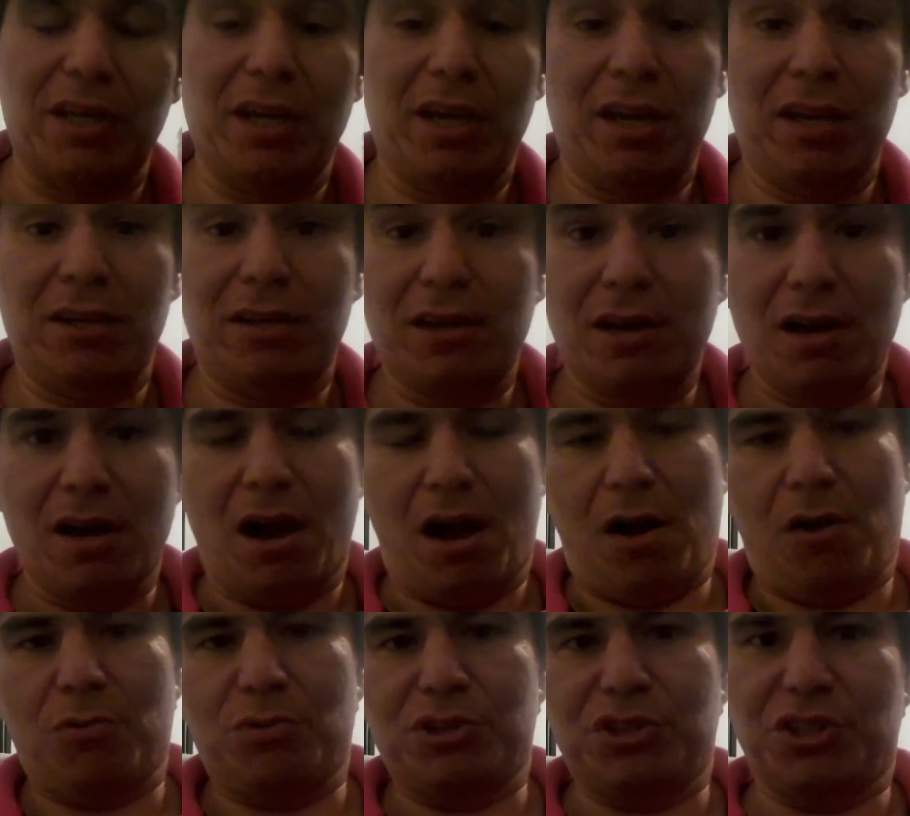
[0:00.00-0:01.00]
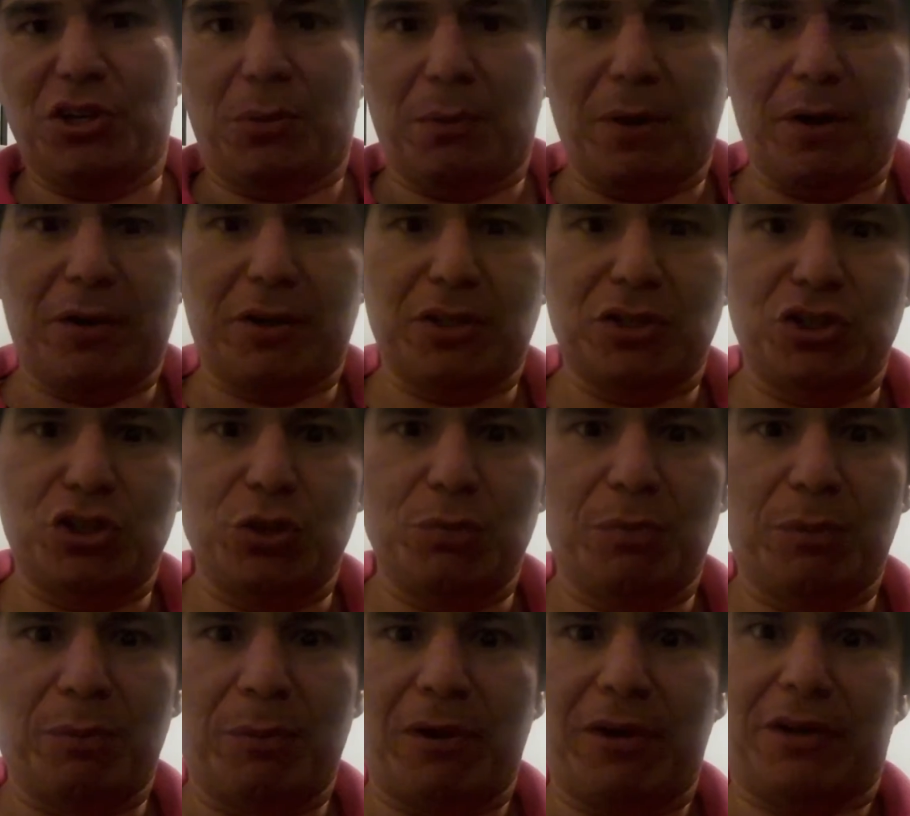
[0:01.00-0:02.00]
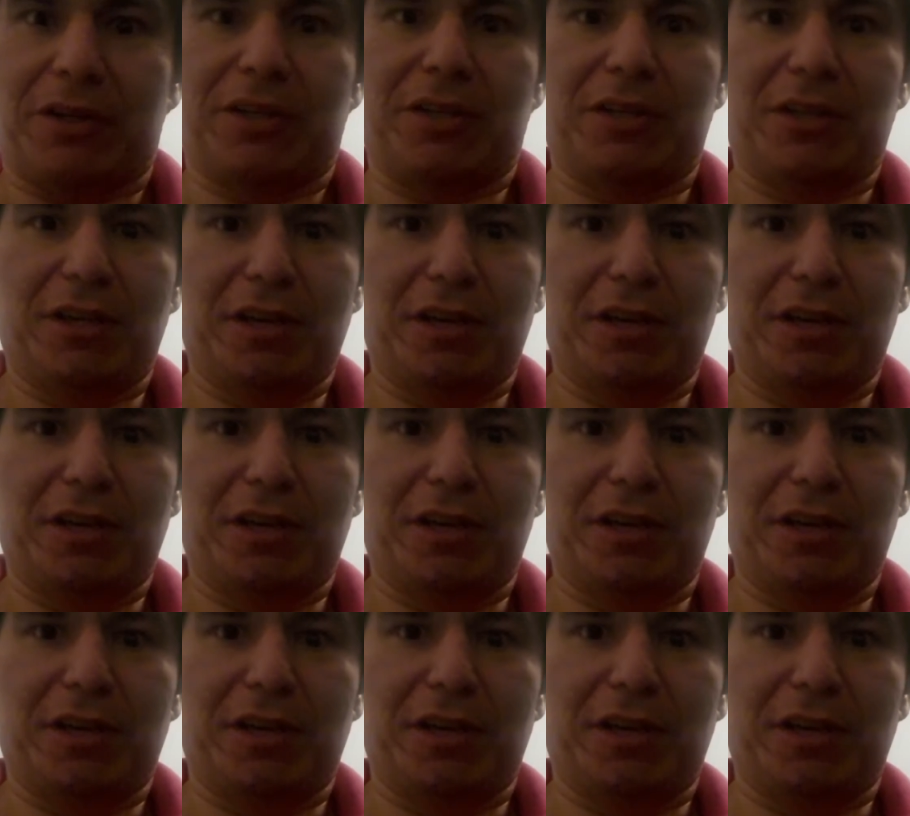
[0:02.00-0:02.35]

Hey, how's the American supermarket?